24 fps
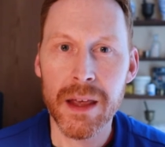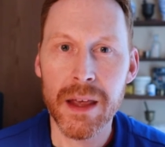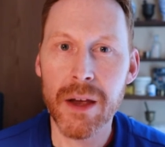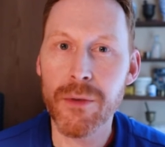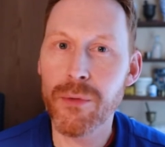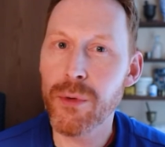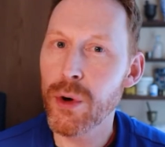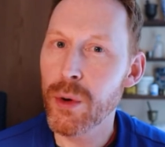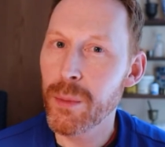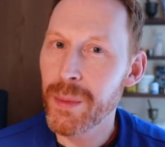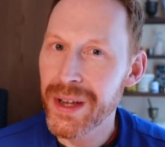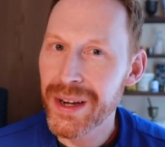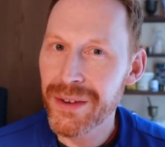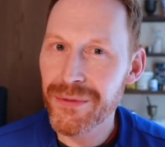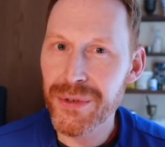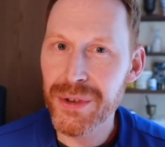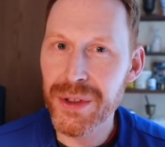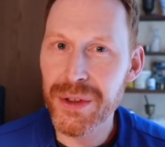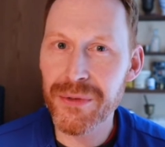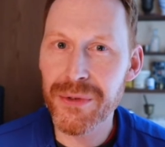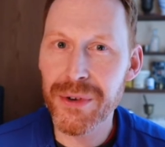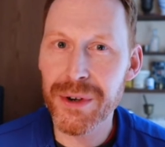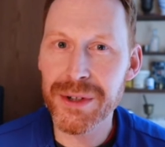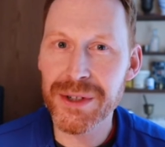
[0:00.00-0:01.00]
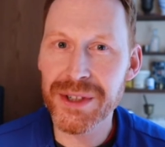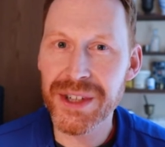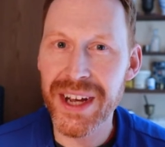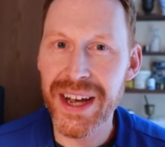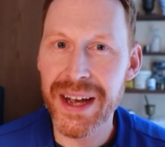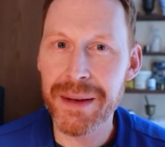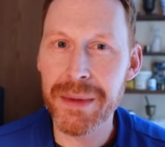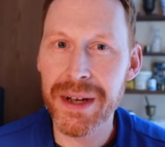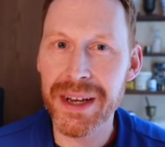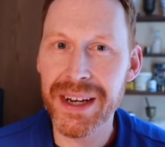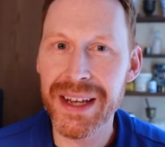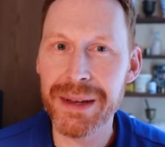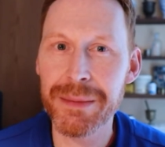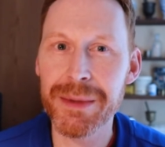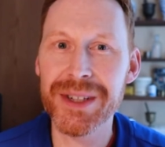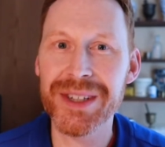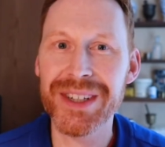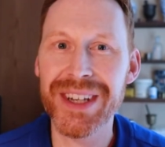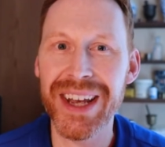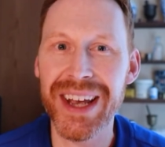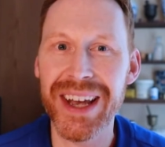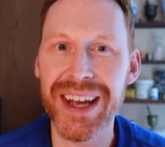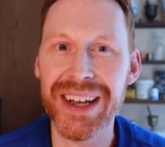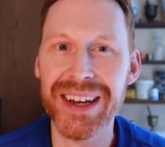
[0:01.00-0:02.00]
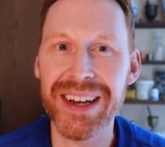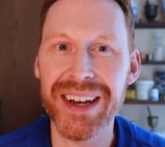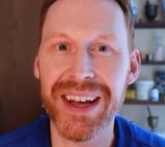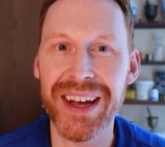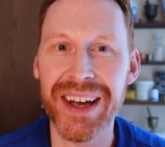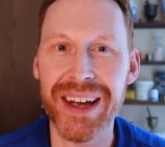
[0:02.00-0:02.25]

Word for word: If we are meeting for the first time, my name is Dan.